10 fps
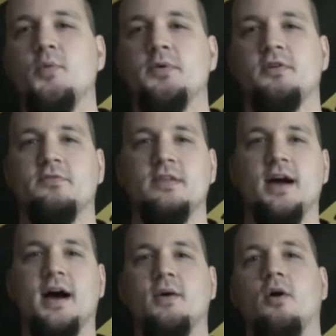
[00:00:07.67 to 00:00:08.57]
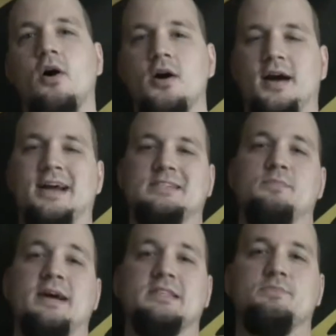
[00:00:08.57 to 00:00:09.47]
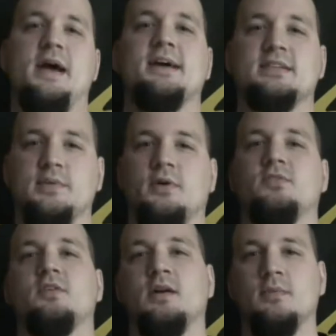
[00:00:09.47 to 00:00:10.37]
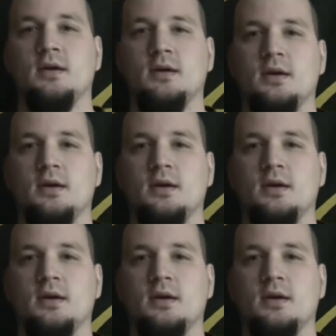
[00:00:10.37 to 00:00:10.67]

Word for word: opener for the Iowa Hawkeyes men's basketball team.